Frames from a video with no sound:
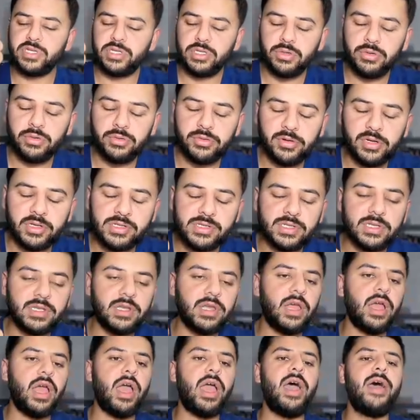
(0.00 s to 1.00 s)
uterus
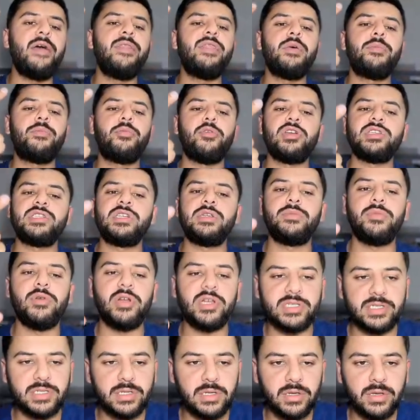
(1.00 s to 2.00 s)
and the present
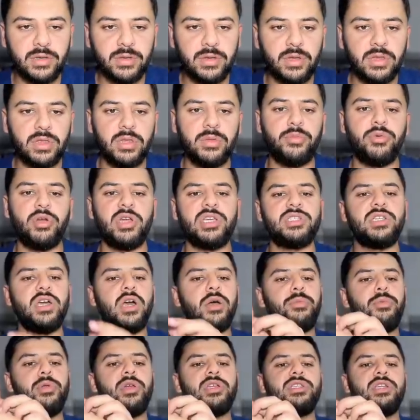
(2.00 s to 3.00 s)
breast, the breasts are
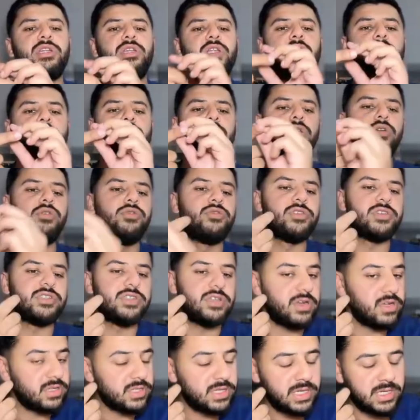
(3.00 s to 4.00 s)
present and the uterus
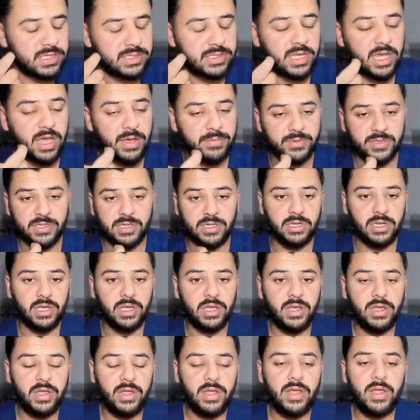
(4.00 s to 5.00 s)
is absent,
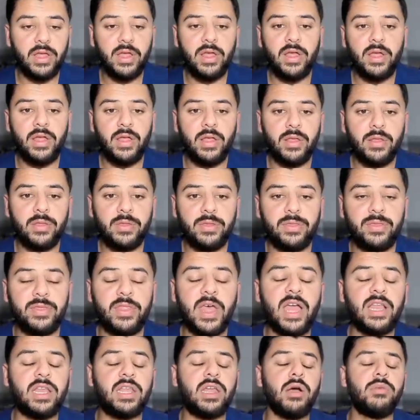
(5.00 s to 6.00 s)

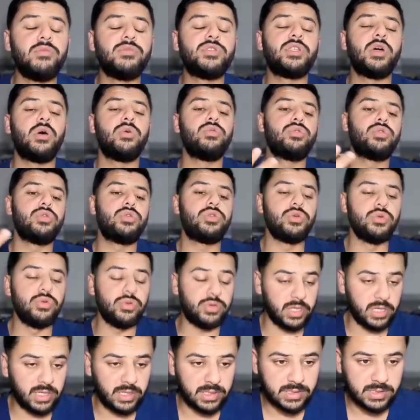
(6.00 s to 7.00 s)
that comes down to two
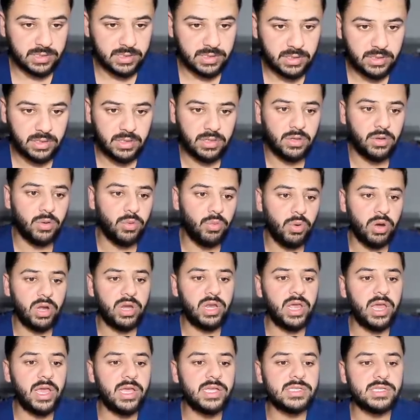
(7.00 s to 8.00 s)
things. One
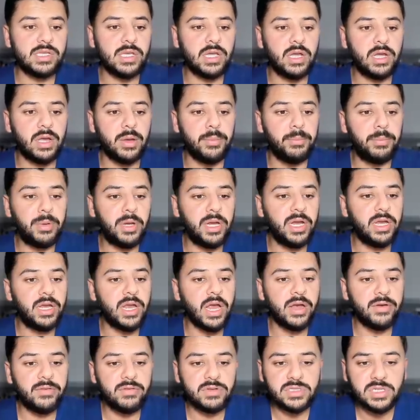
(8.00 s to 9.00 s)
is complete
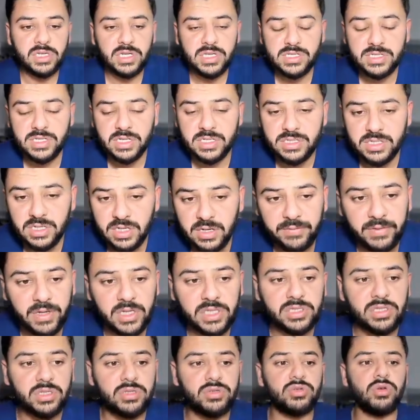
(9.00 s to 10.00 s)
androgen insensitivity
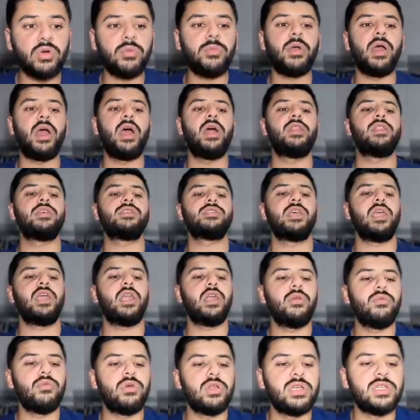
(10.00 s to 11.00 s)
syndrome, and the
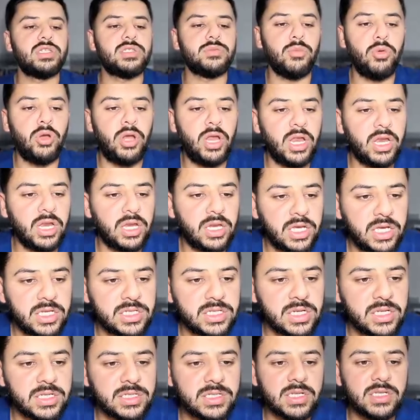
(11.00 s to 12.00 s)
second one is Müllerian
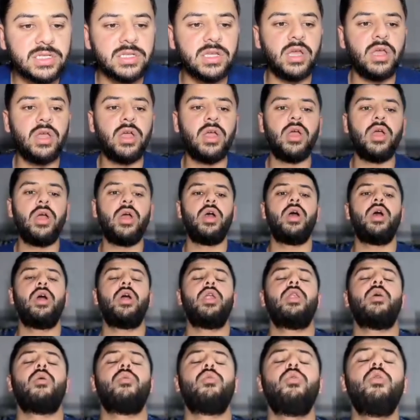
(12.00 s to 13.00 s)
Agenesis.
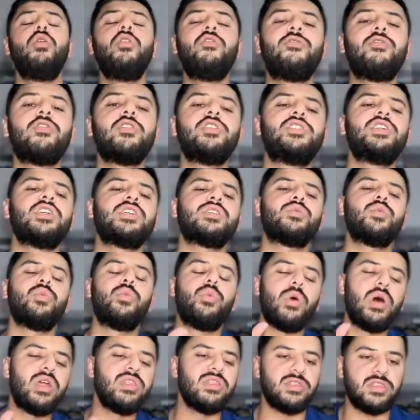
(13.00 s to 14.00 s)
Now look for just
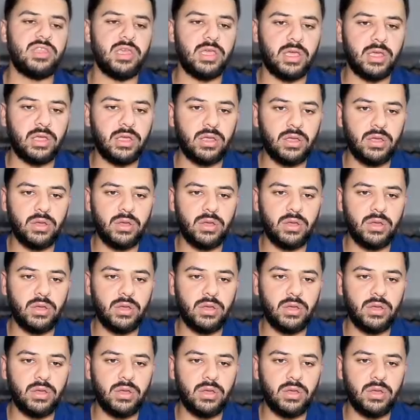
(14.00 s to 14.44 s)
one thing